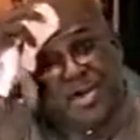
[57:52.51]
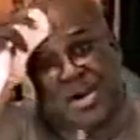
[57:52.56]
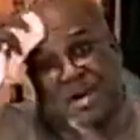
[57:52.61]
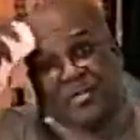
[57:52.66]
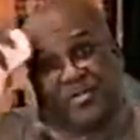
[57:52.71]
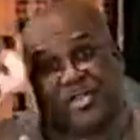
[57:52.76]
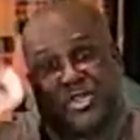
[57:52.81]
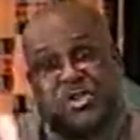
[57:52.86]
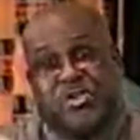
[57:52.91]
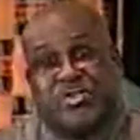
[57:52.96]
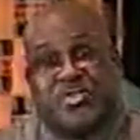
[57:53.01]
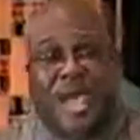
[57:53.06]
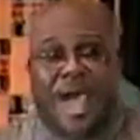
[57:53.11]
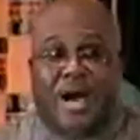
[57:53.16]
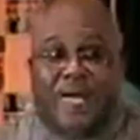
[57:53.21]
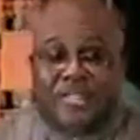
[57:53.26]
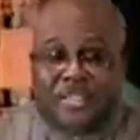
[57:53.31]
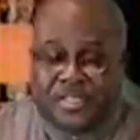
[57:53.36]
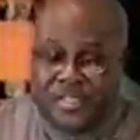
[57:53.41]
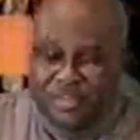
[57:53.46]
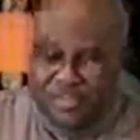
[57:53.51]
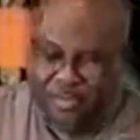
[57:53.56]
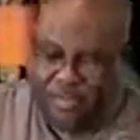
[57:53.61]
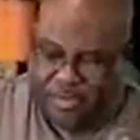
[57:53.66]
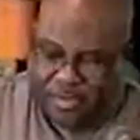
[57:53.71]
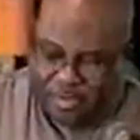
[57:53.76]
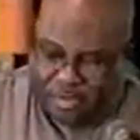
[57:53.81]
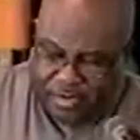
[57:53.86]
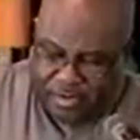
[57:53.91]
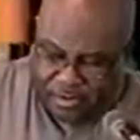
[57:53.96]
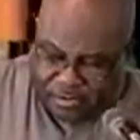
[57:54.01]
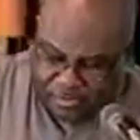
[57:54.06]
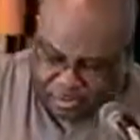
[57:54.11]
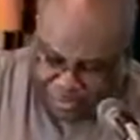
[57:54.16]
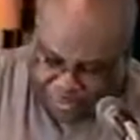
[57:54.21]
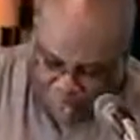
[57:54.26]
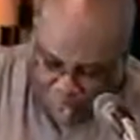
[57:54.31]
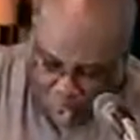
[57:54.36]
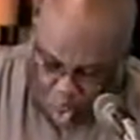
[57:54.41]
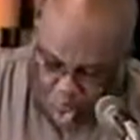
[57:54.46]
of
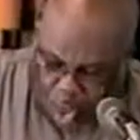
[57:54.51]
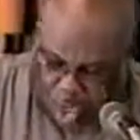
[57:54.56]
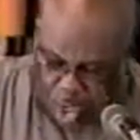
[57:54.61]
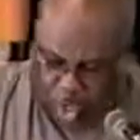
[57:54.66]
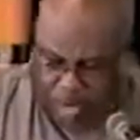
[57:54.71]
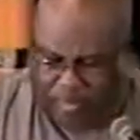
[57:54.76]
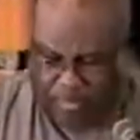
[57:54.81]
2004,